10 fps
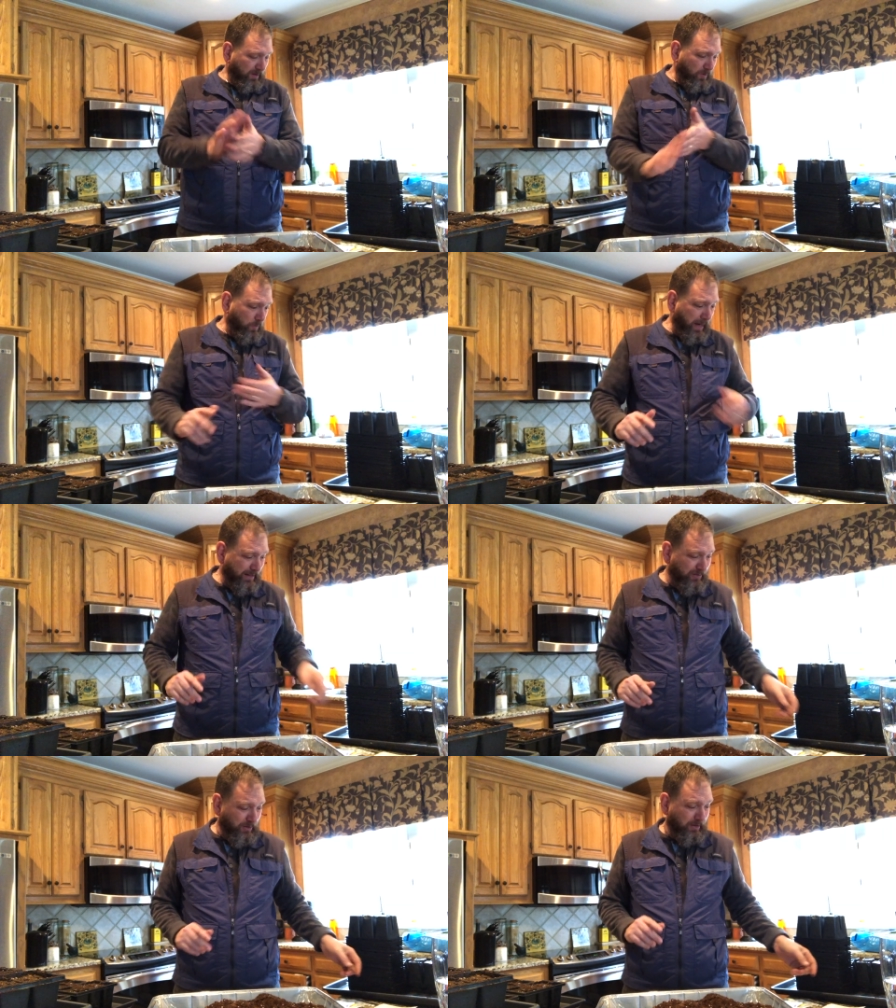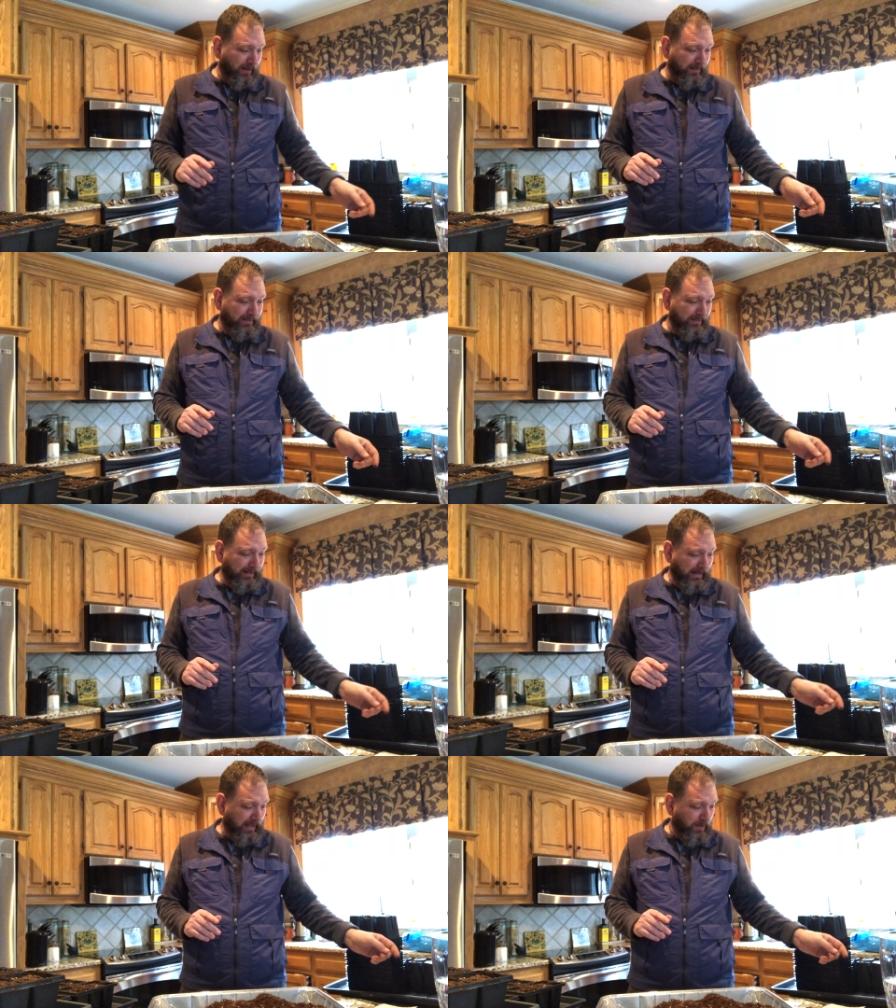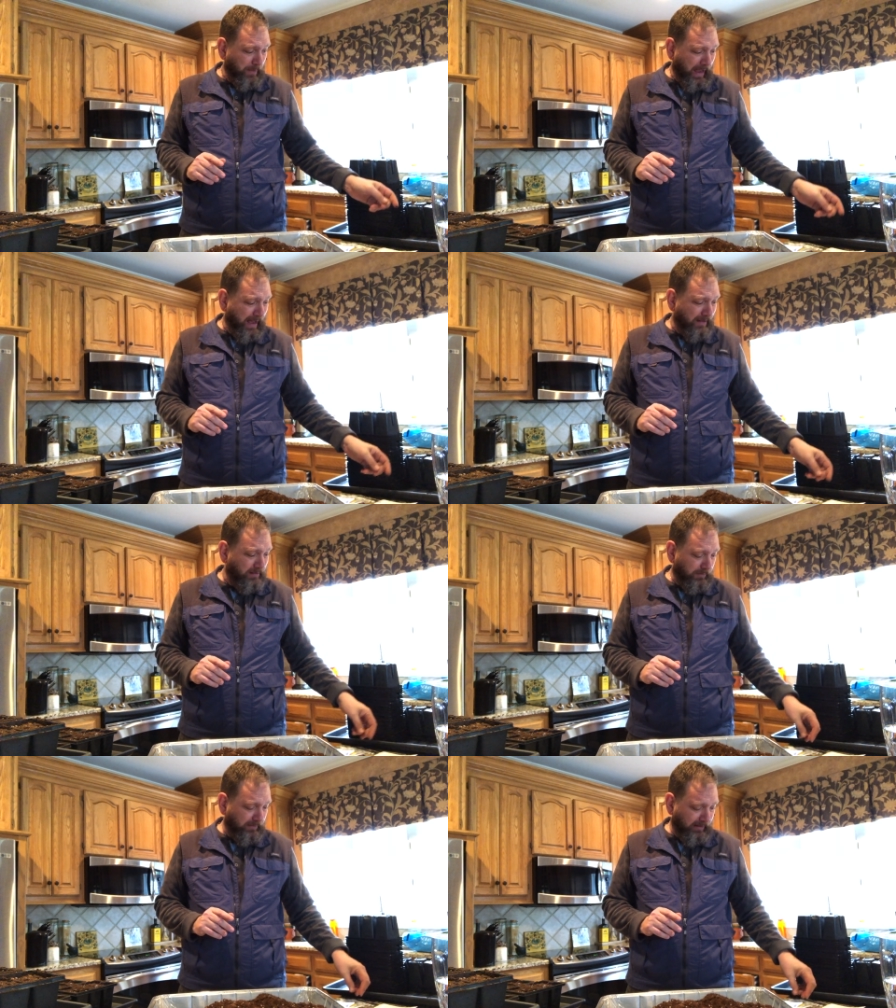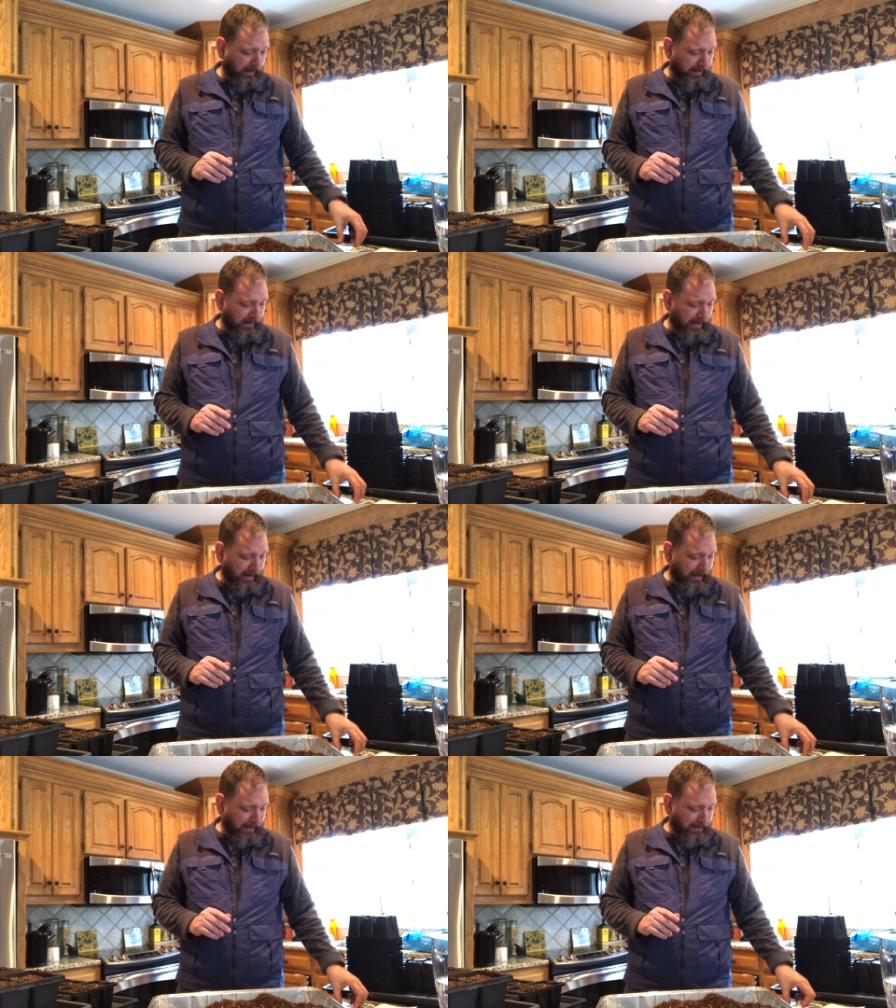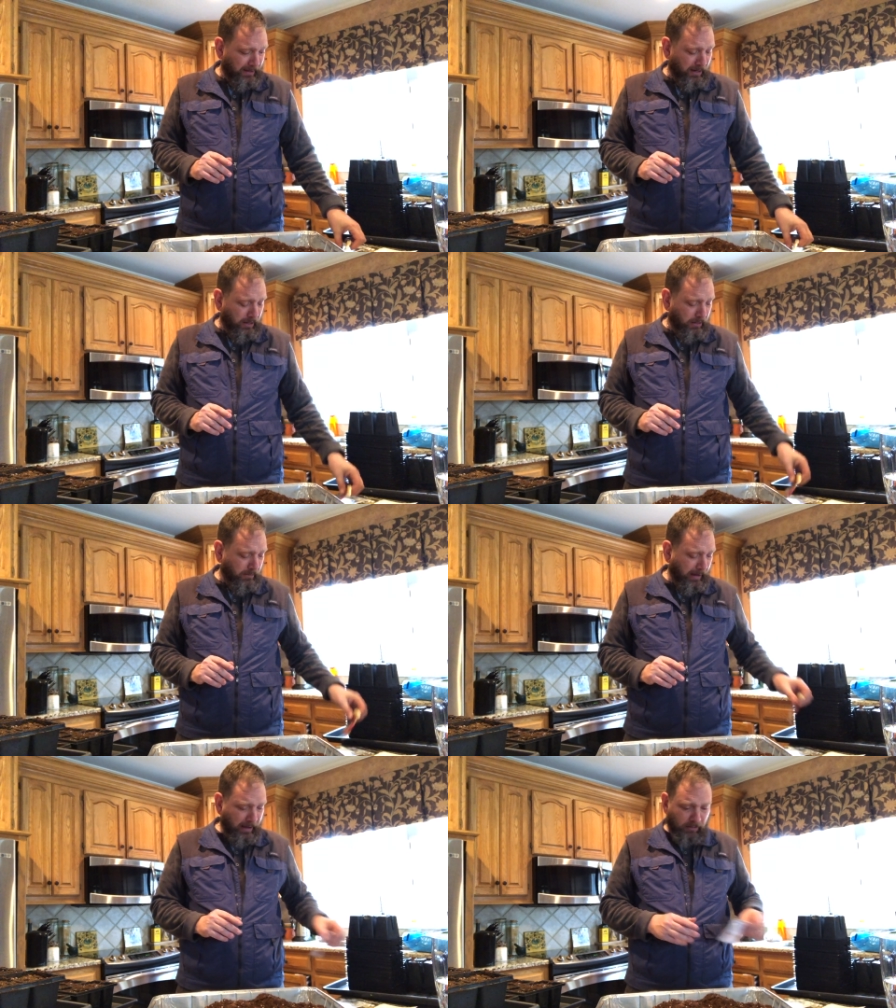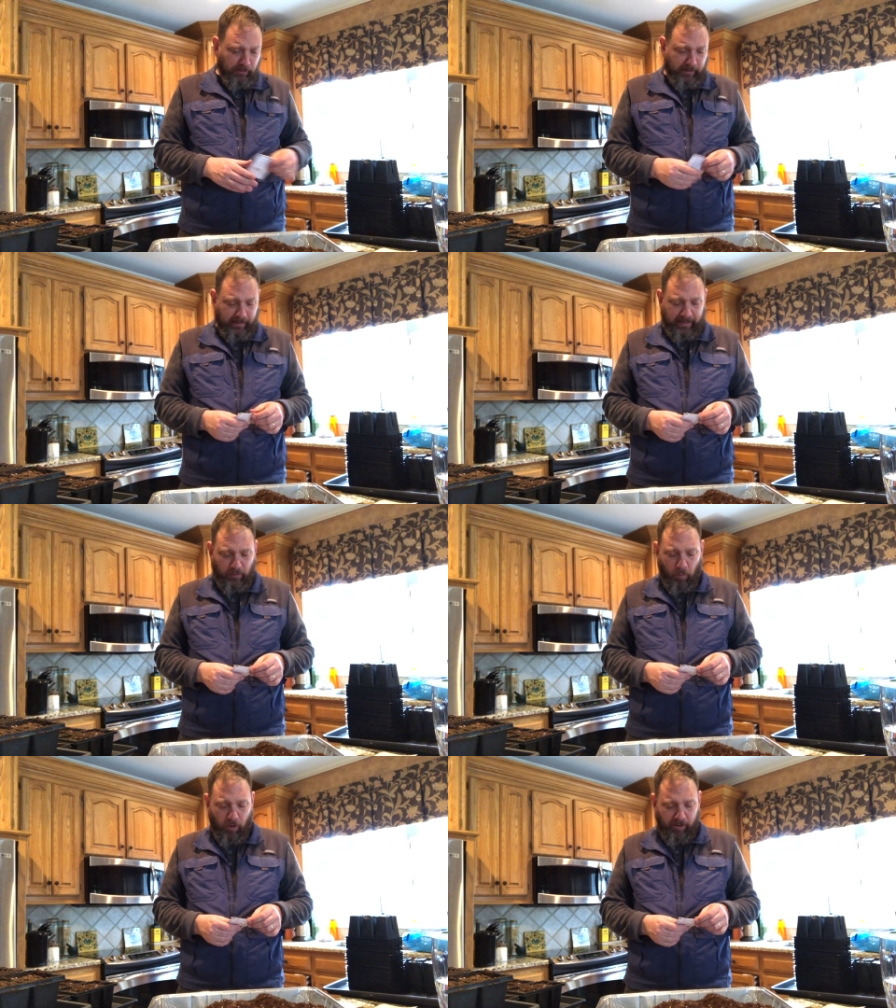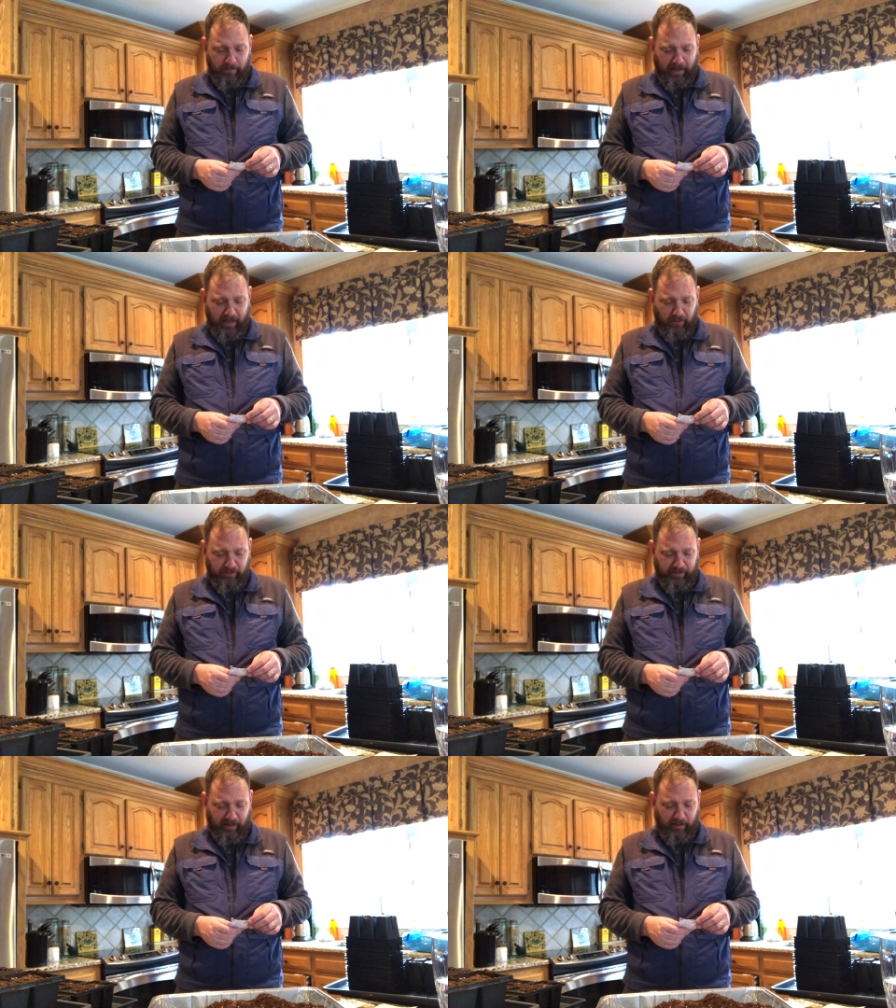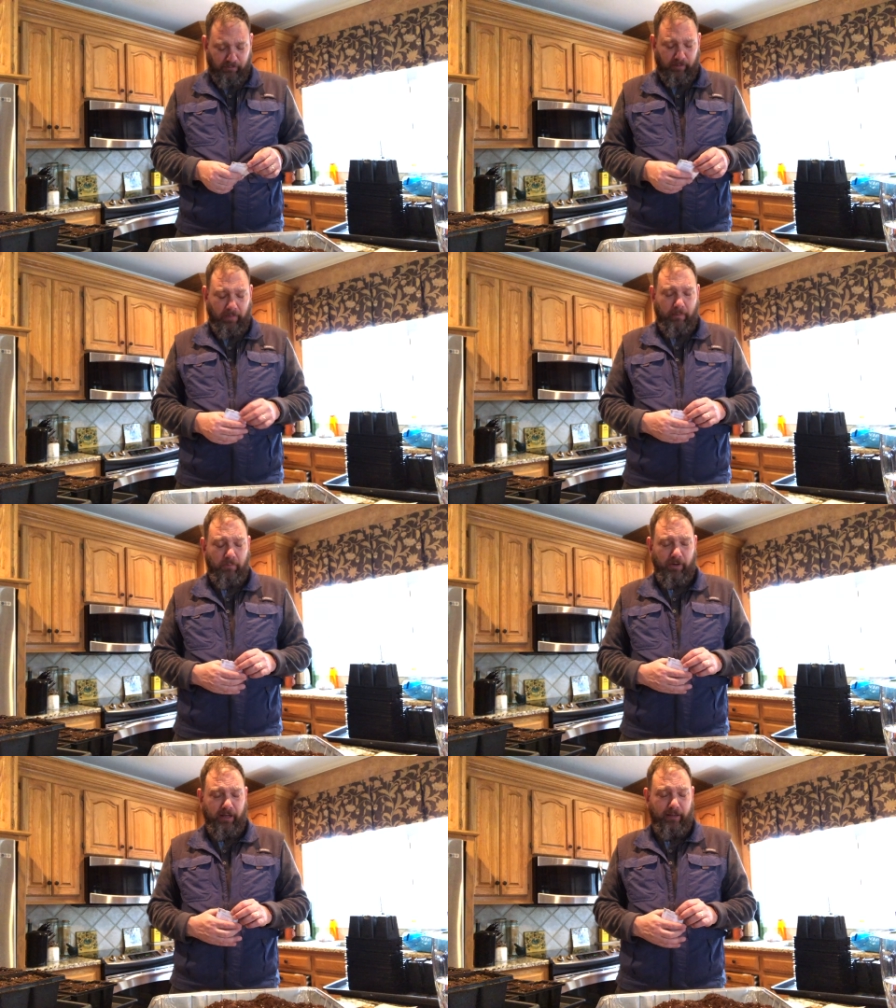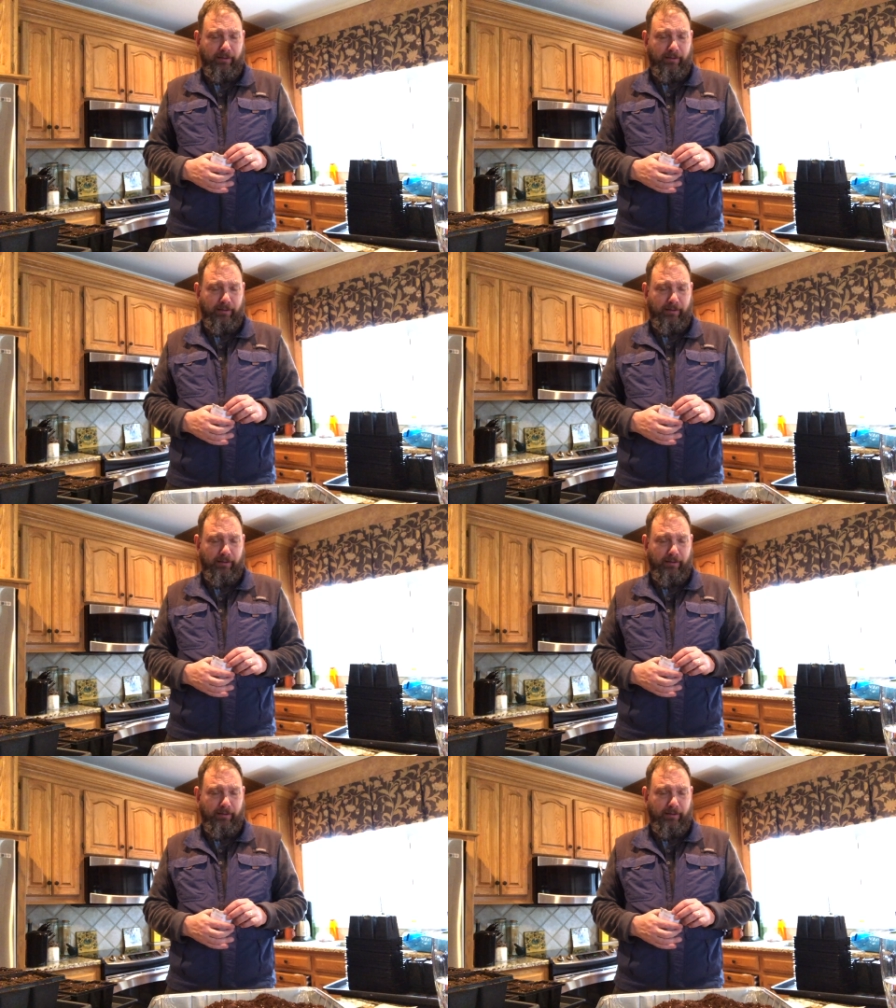when I do this, in the past I've said, you know, I don't really need to worry about remembering.